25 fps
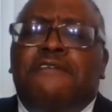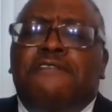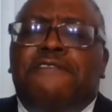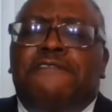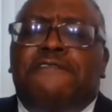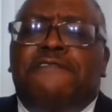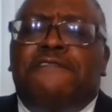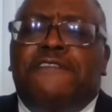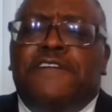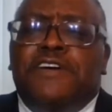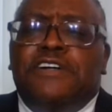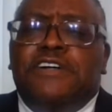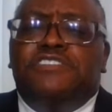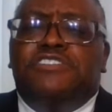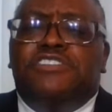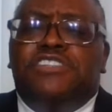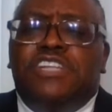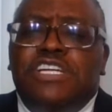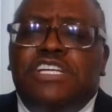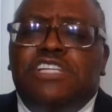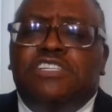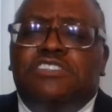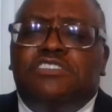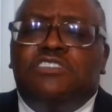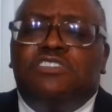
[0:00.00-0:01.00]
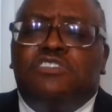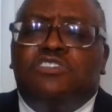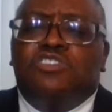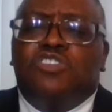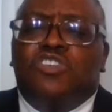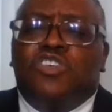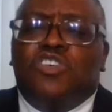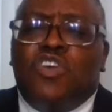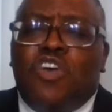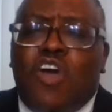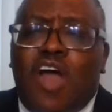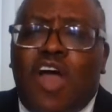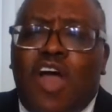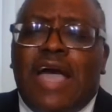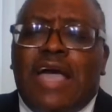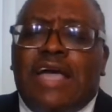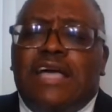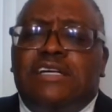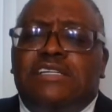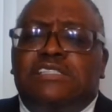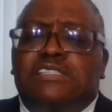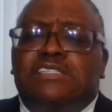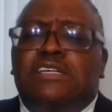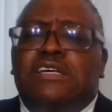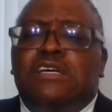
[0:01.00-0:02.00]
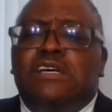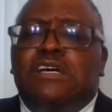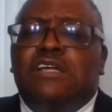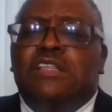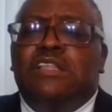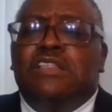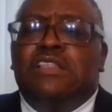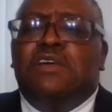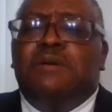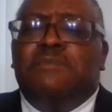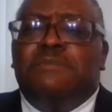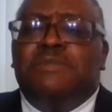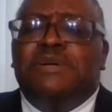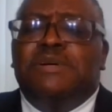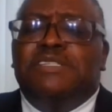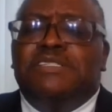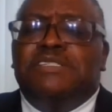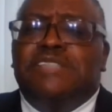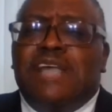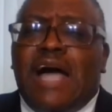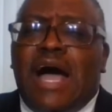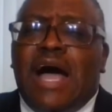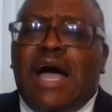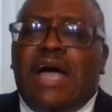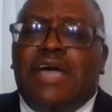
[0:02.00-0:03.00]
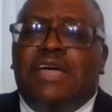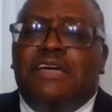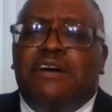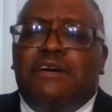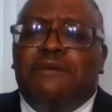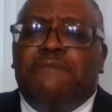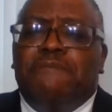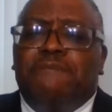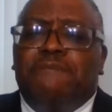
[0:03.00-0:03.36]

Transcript: for Jesus Christ, the Messiah.